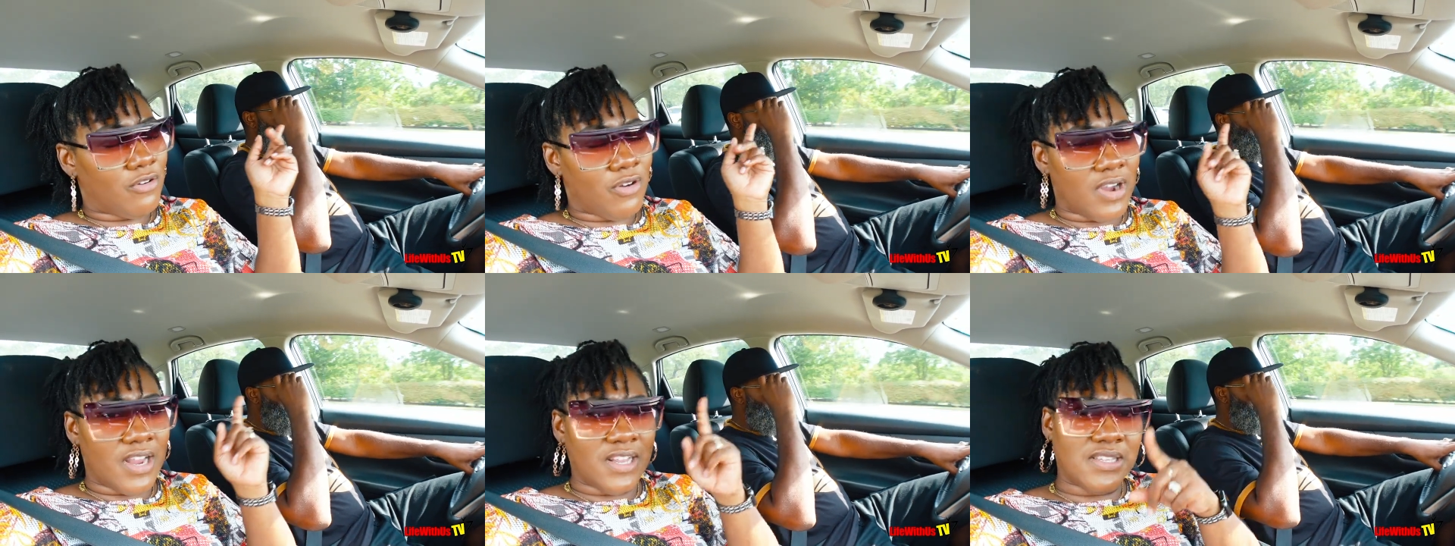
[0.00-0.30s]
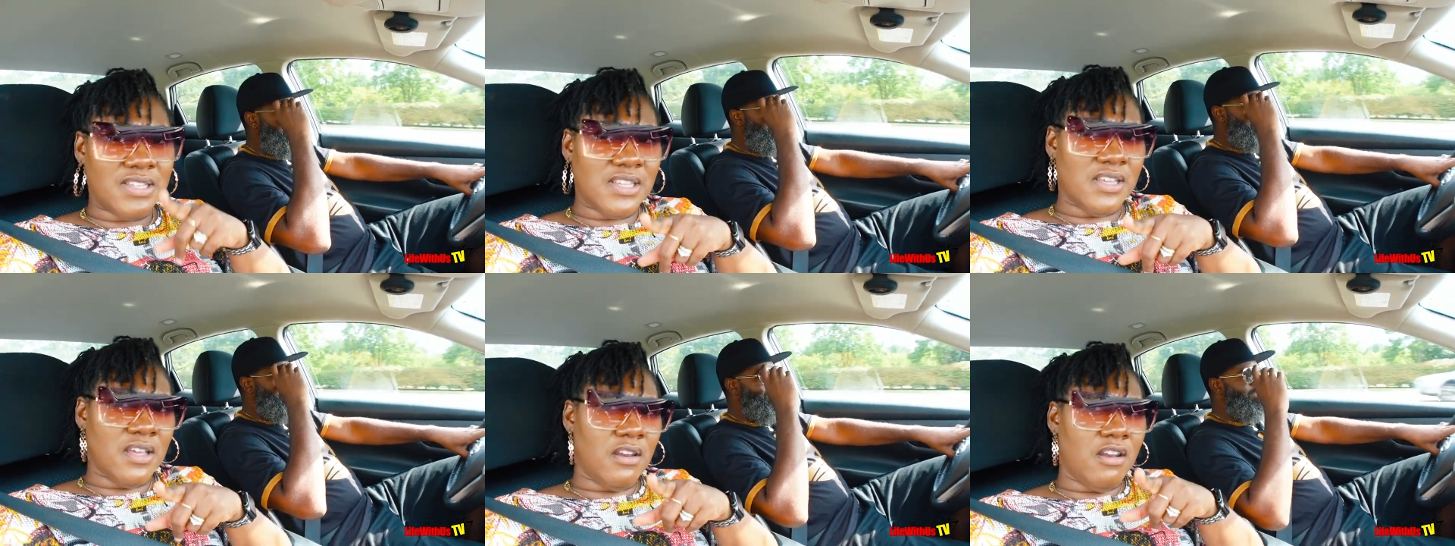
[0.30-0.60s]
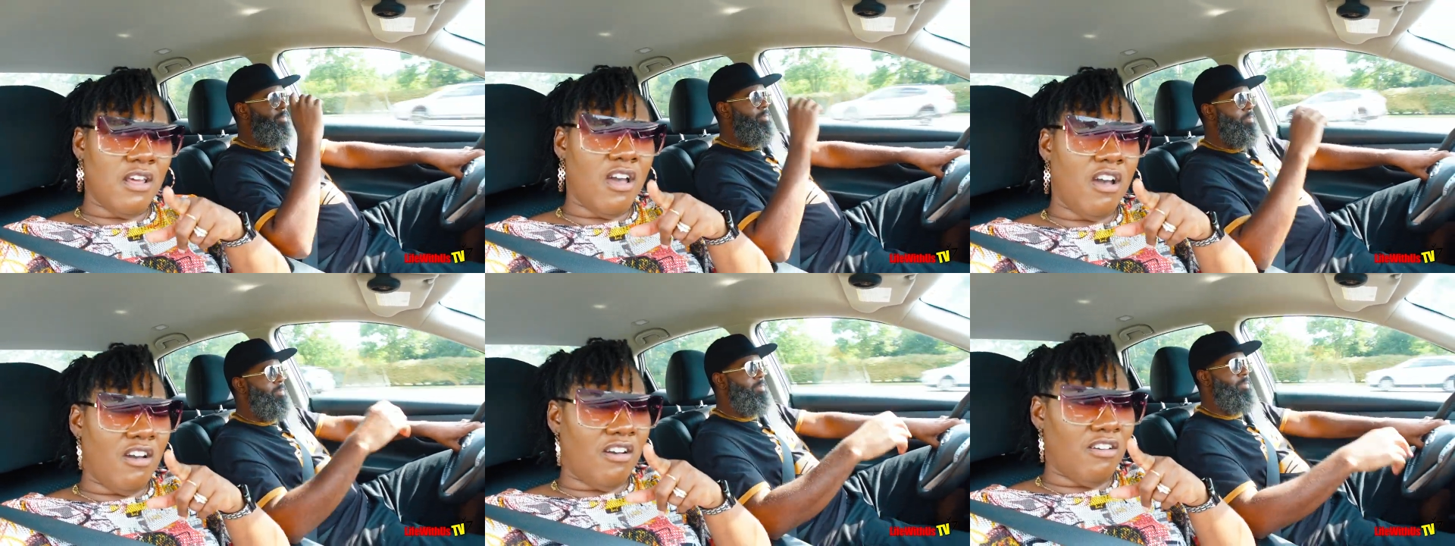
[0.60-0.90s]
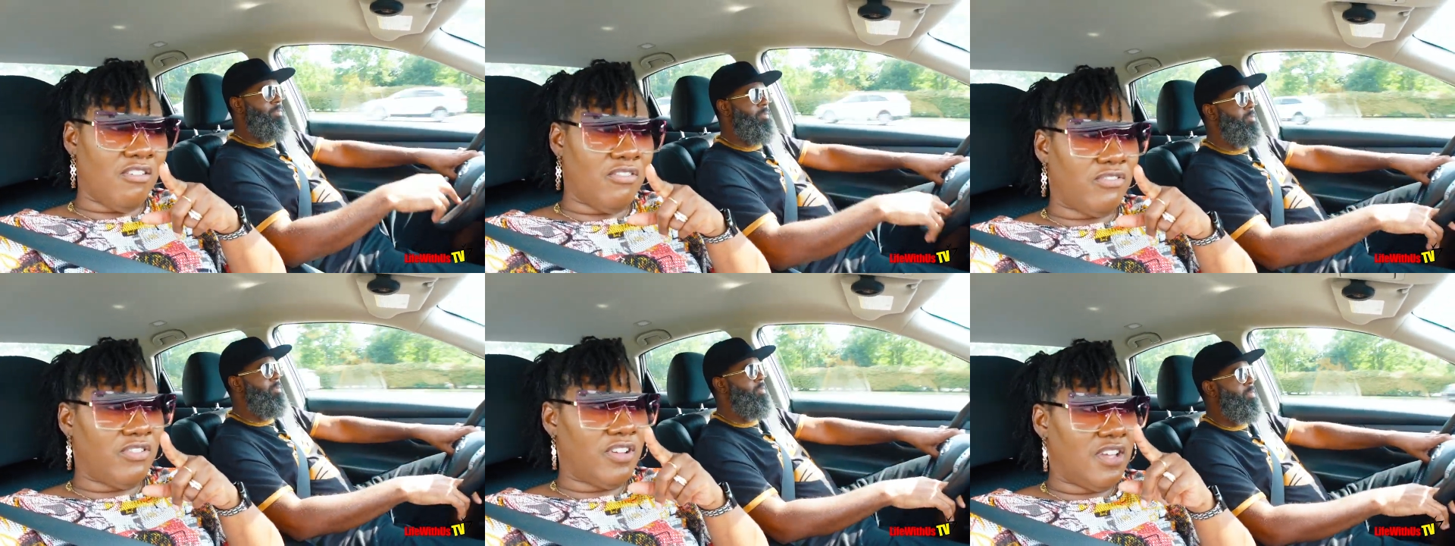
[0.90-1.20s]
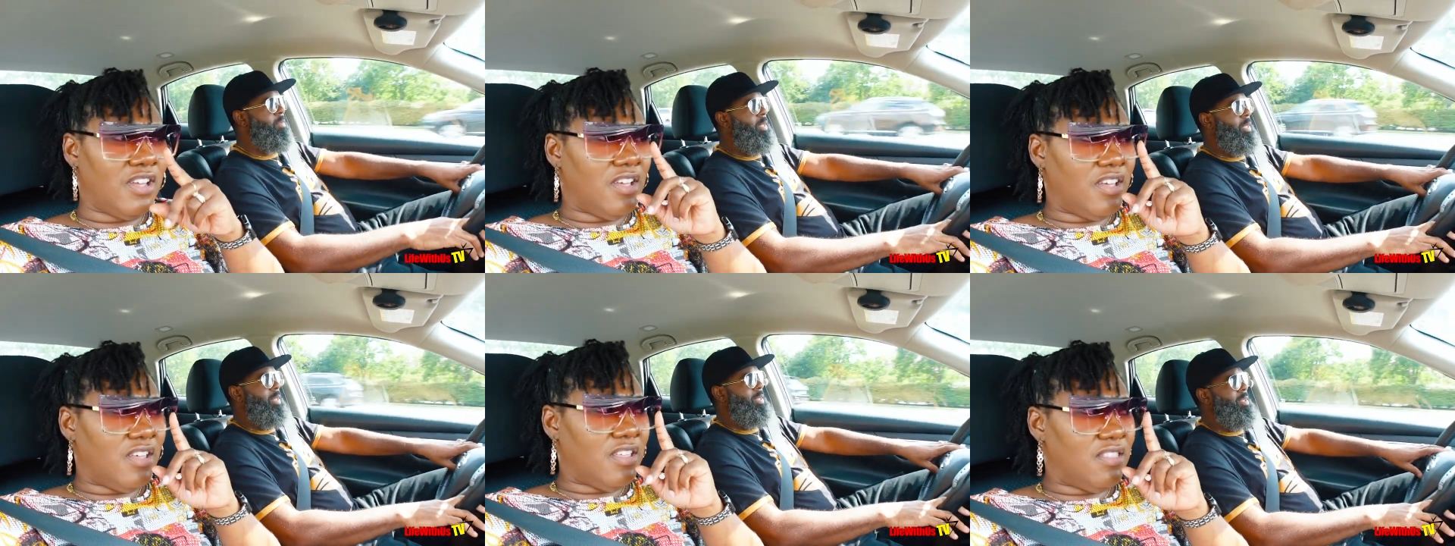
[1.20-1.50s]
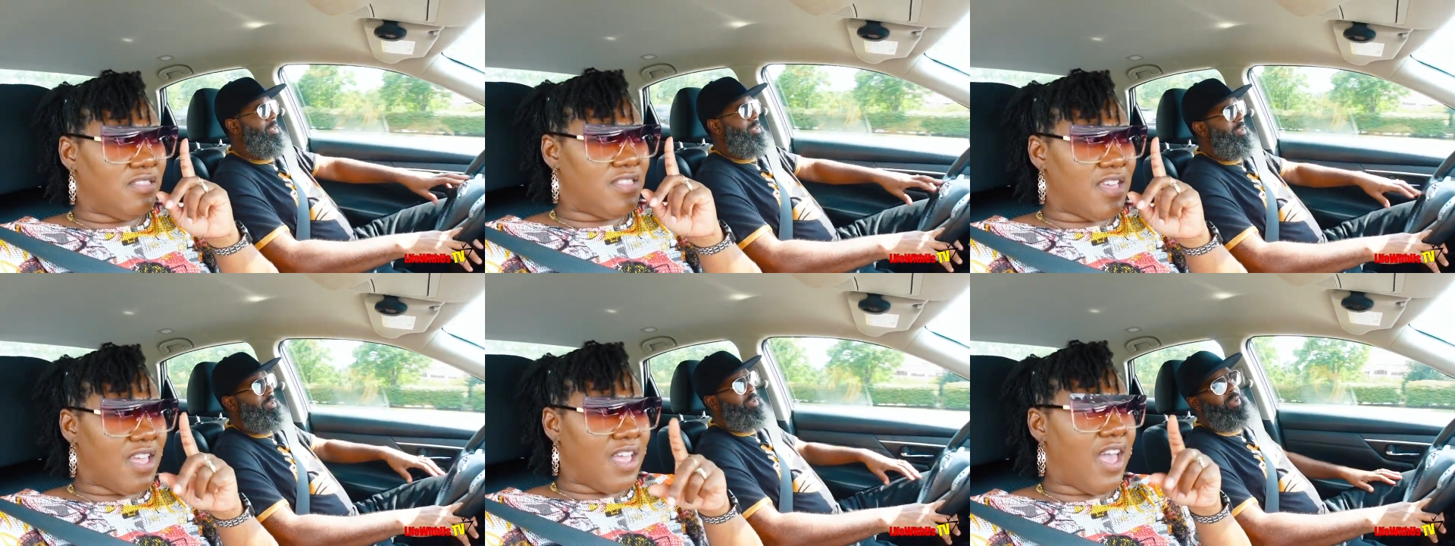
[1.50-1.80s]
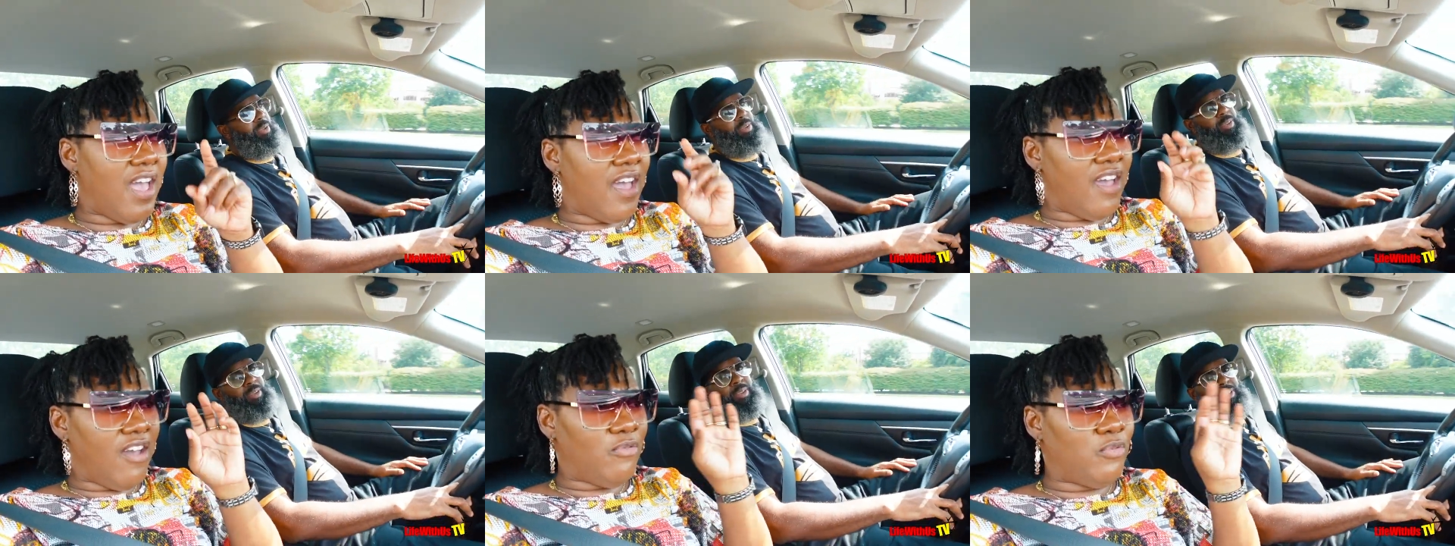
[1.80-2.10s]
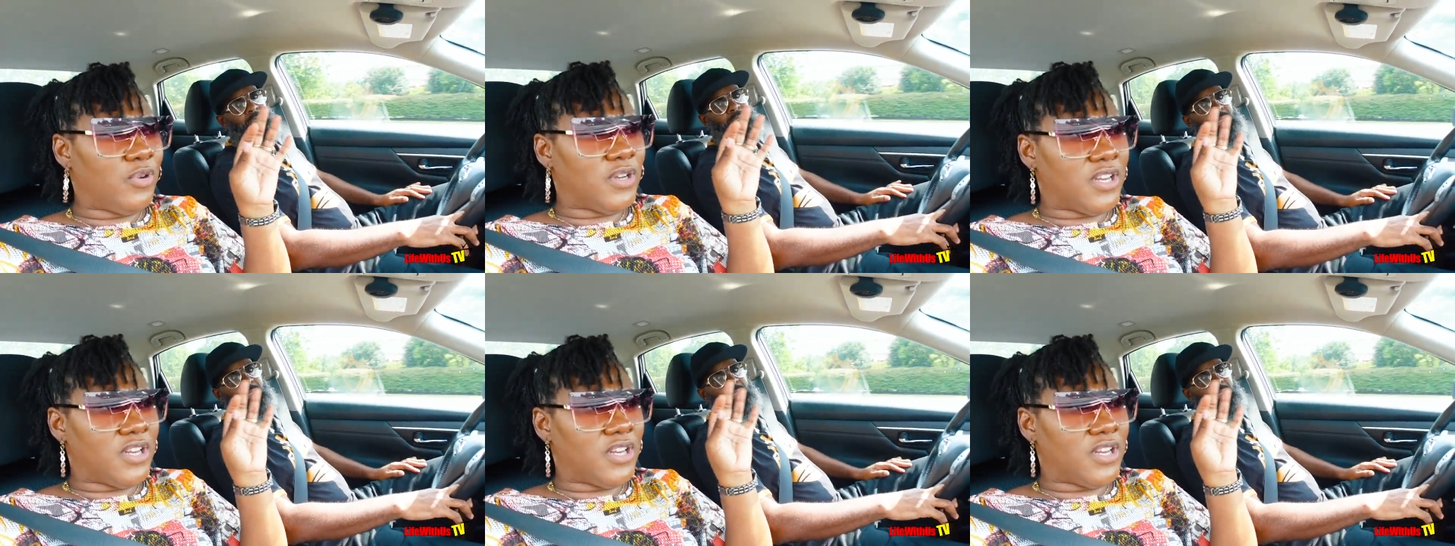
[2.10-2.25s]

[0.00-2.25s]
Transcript: Crazy enough, they have